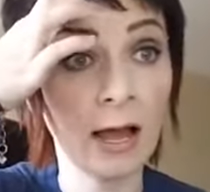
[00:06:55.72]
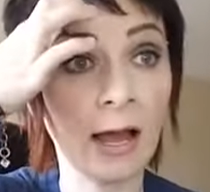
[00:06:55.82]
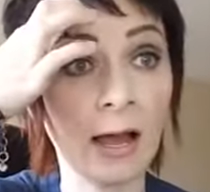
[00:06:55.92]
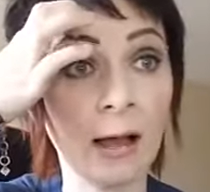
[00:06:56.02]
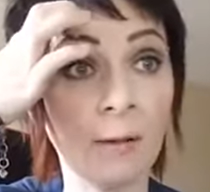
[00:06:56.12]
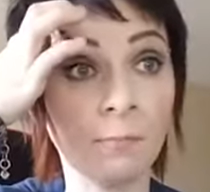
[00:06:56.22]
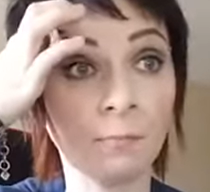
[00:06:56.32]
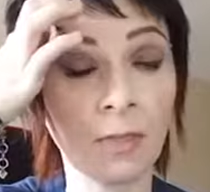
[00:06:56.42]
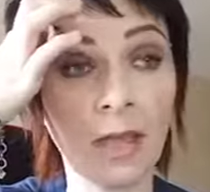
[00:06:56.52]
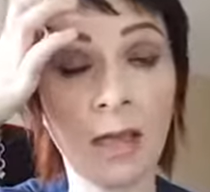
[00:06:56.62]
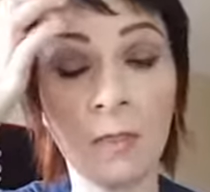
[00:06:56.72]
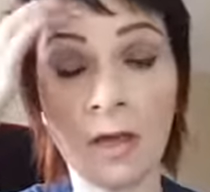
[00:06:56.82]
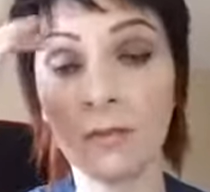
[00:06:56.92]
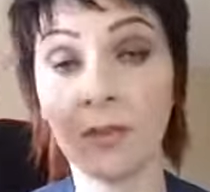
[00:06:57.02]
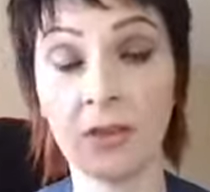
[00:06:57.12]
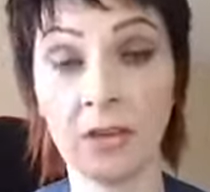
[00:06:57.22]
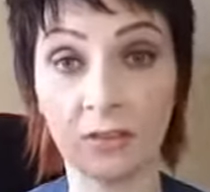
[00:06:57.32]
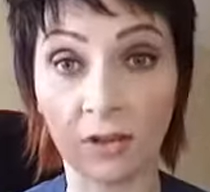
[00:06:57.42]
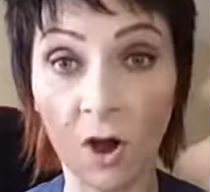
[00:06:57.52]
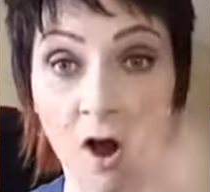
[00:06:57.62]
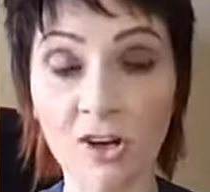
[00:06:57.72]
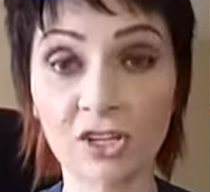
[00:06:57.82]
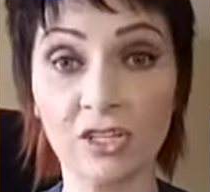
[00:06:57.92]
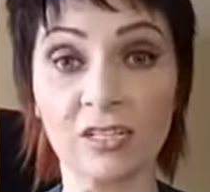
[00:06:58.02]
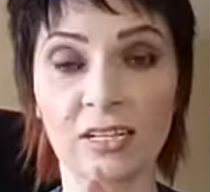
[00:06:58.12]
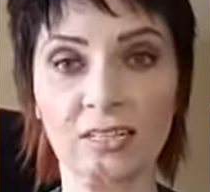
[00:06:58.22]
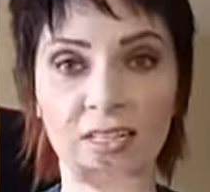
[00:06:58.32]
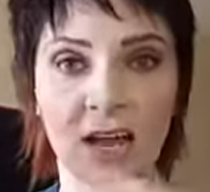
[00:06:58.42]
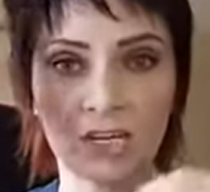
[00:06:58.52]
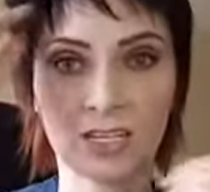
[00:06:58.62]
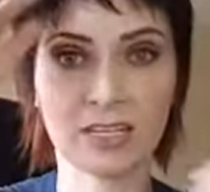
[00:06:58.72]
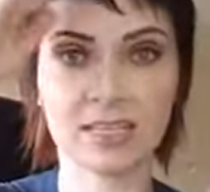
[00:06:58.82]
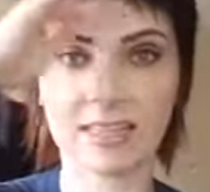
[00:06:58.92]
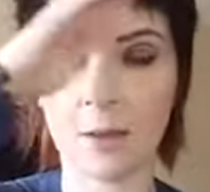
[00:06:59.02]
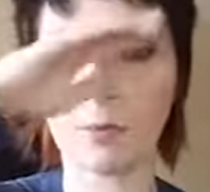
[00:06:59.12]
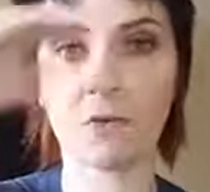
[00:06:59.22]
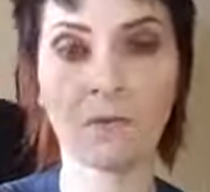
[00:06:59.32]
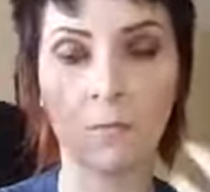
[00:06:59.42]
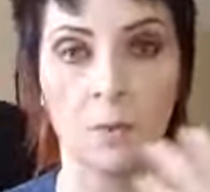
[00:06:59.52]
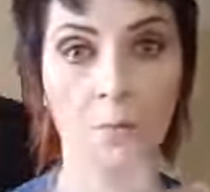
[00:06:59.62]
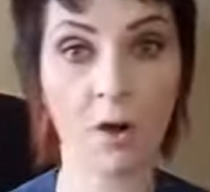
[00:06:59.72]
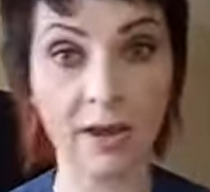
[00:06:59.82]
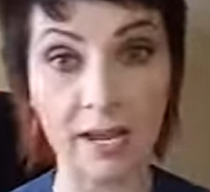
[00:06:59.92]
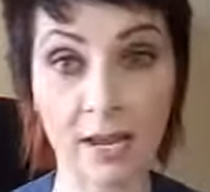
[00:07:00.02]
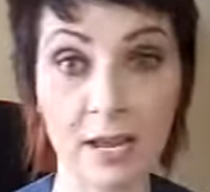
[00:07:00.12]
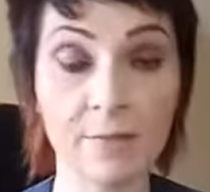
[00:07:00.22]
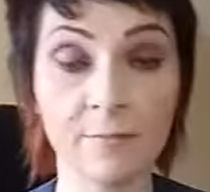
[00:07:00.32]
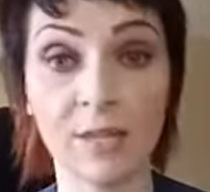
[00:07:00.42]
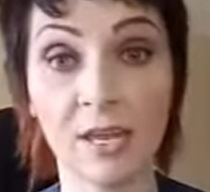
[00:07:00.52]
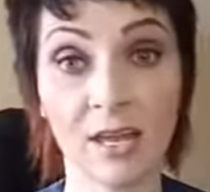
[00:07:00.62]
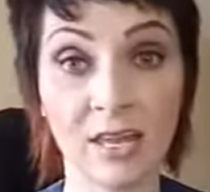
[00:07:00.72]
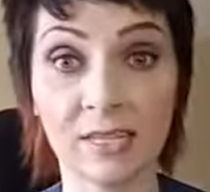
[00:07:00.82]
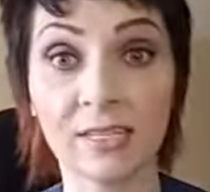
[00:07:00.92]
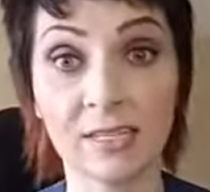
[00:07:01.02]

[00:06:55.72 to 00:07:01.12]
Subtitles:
And that the consciousness is actually separate from the body in